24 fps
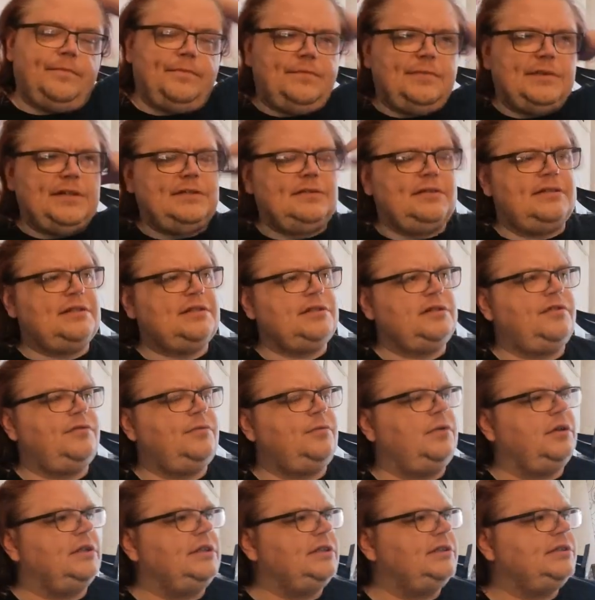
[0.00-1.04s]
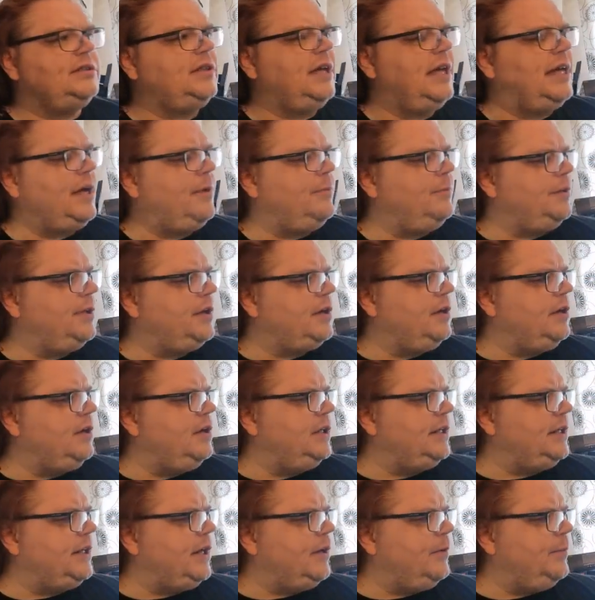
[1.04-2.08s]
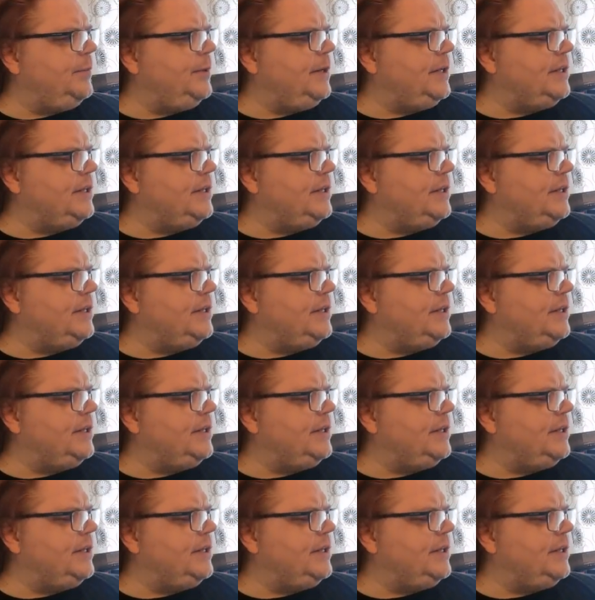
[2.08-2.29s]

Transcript: There's another one. I can't remember what to call it now, but